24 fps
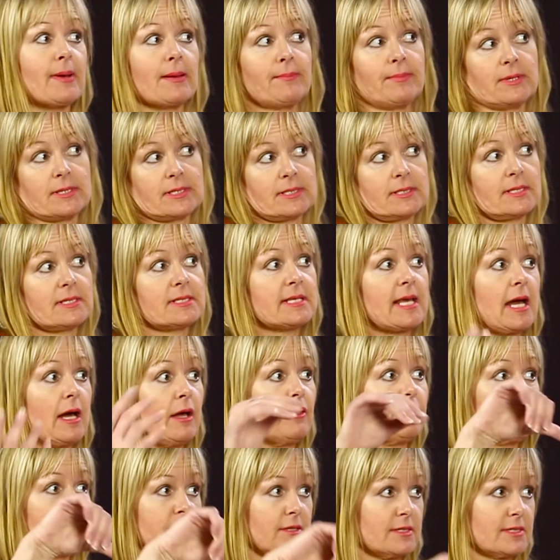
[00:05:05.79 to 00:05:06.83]
my business
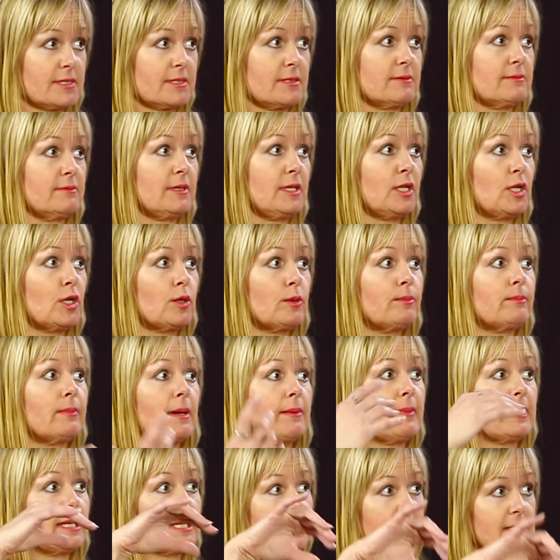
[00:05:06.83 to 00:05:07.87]
health is, my
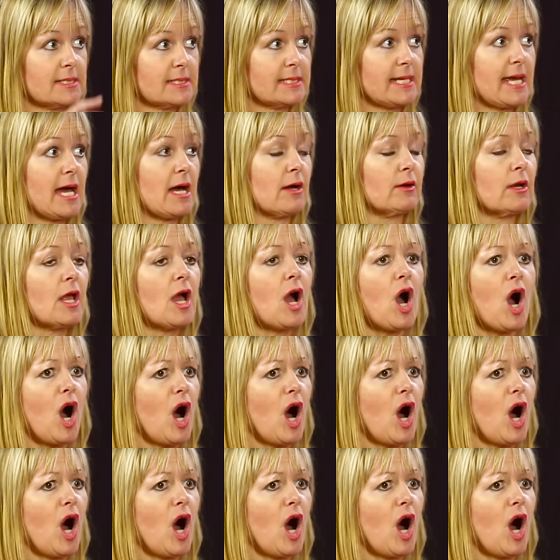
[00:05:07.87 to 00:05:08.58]
money's down.